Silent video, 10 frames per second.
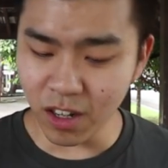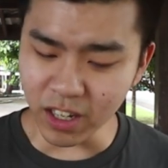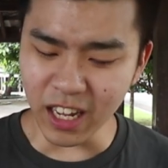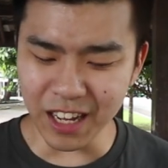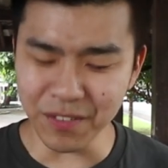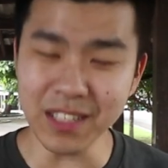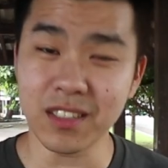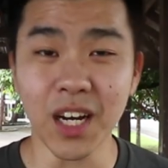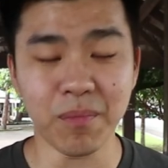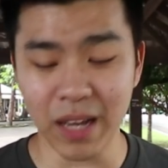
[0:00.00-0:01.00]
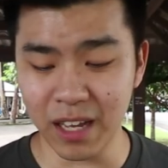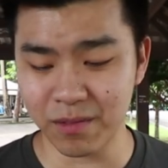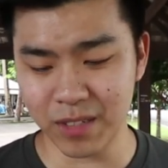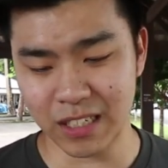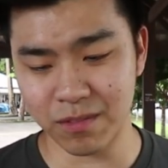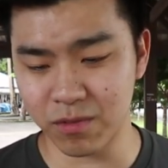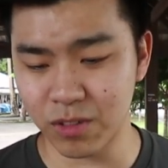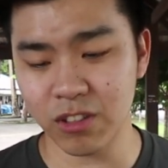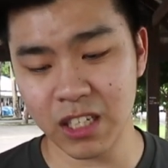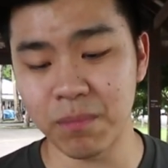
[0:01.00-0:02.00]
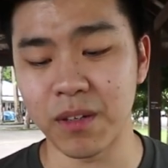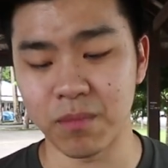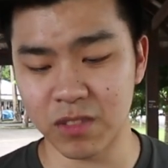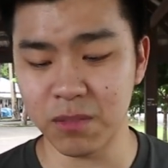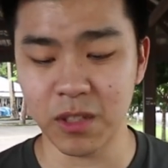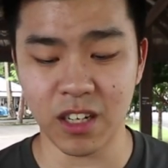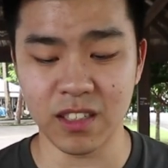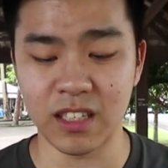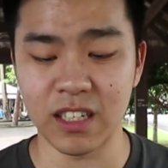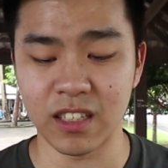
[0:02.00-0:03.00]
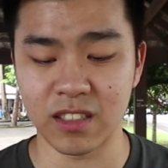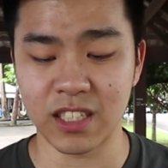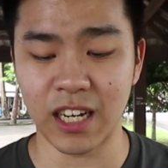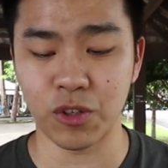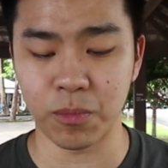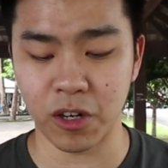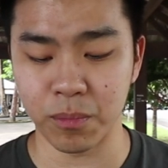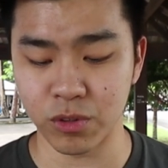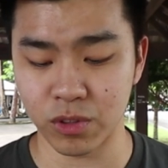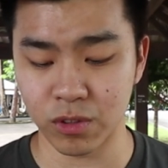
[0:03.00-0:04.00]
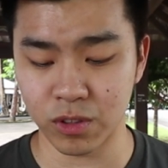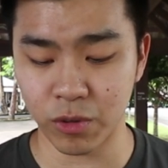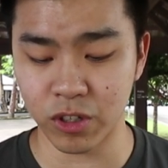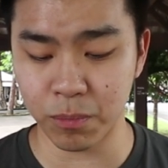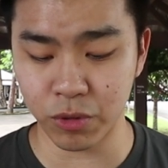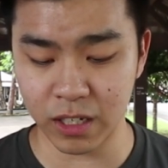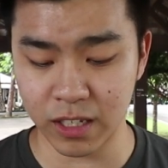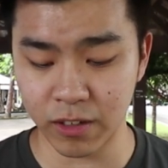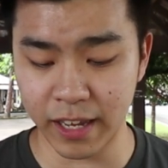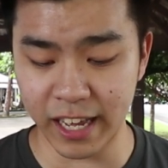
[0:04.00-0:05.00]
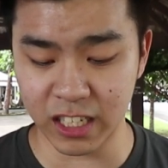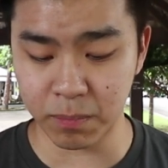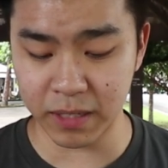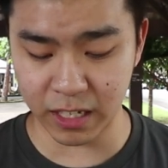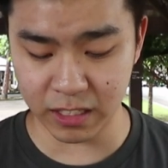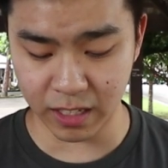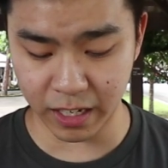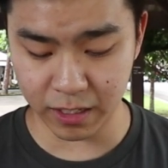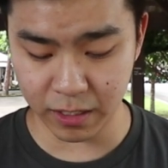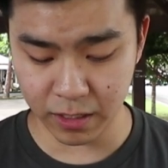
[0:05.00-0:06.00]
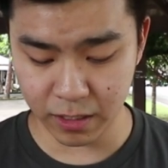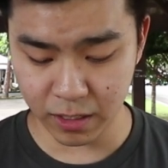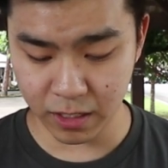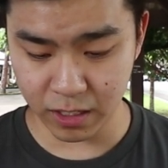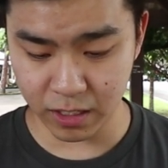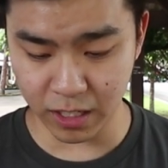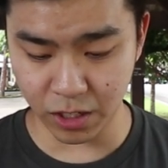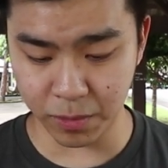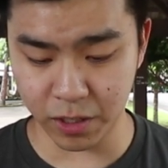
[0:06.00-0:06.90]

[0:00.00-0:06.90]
Okay, Ivy is not bad, but we'll keep him just because he is Shadow Ball Mewtwo. So we're going to put a little SB at the side. Shadow